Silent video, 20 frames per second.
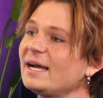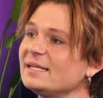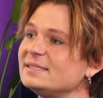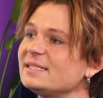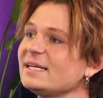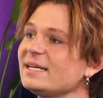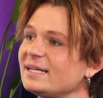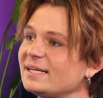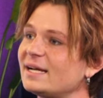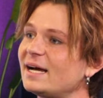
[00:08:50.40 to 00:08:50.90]
I
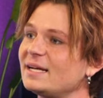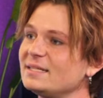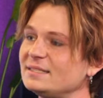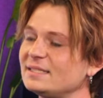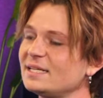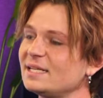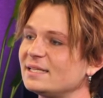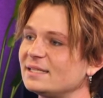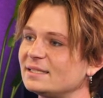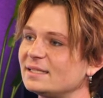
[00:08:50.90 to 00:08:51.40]
did.
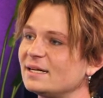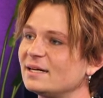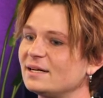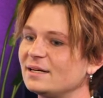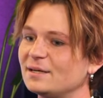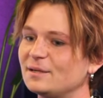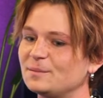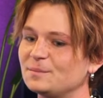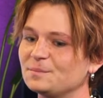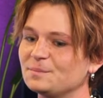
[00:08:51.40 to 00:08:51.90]

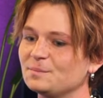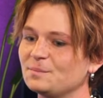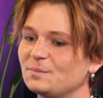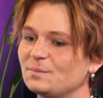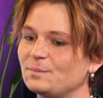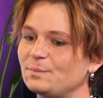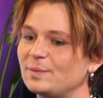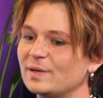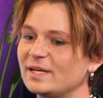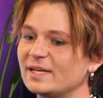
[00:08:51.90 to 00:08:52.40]

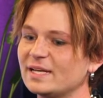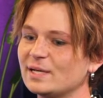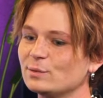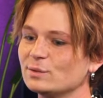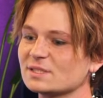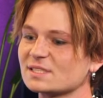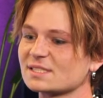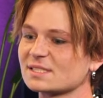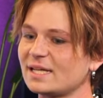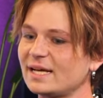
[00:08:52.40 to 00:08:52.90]
But it
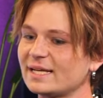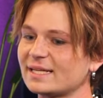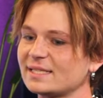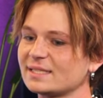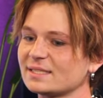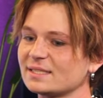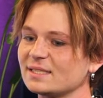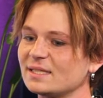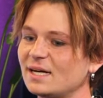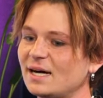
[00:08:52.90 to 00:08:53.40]
was
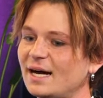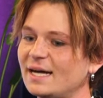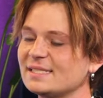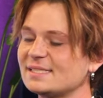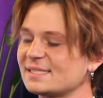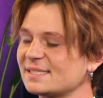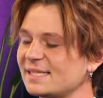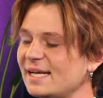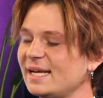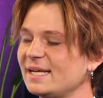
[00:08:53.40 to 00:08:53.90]
like I
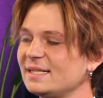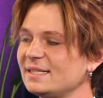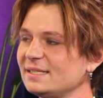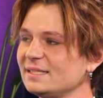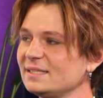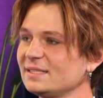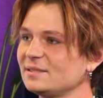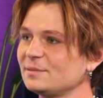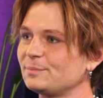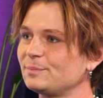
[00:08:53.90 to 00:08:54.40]
skated
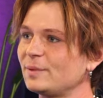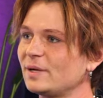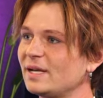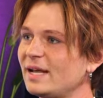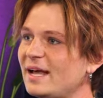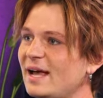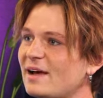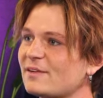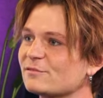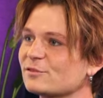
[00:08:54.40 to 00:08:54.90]
it,
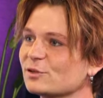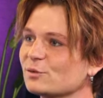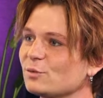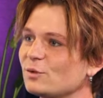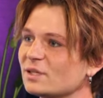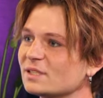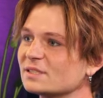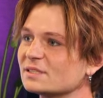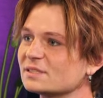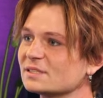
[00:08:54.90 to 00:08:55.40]
but
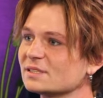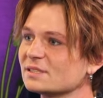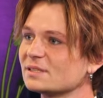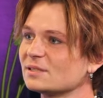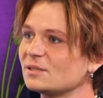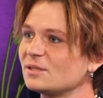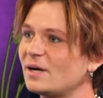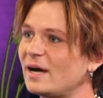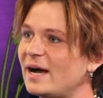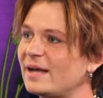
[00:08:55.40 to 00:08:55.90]
everyone
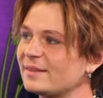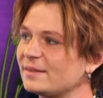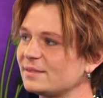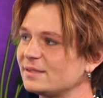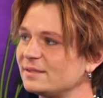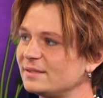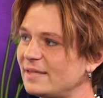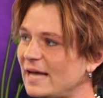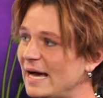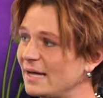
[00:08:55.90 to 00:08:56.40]

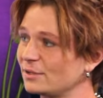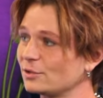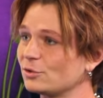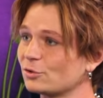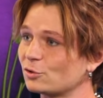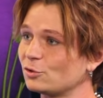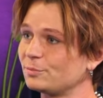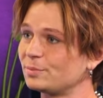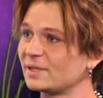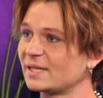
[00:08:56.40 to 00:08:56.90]
that
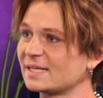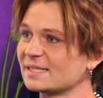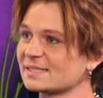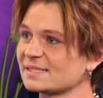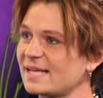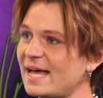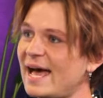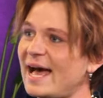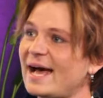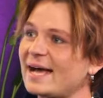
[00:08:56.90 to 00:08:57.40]
local
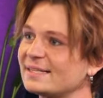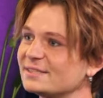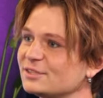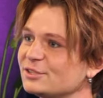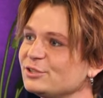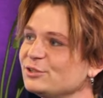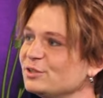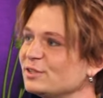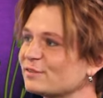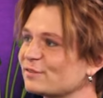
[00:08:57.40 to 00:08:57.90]
place had
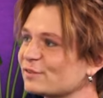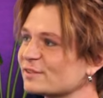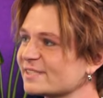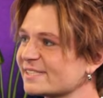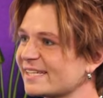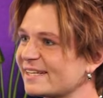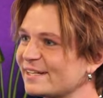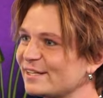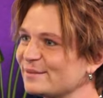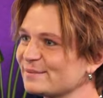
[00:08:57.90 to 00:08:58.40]
two different
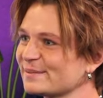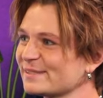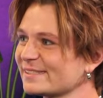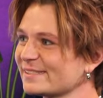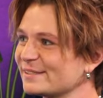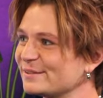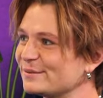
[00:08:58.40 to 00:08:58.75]
setups.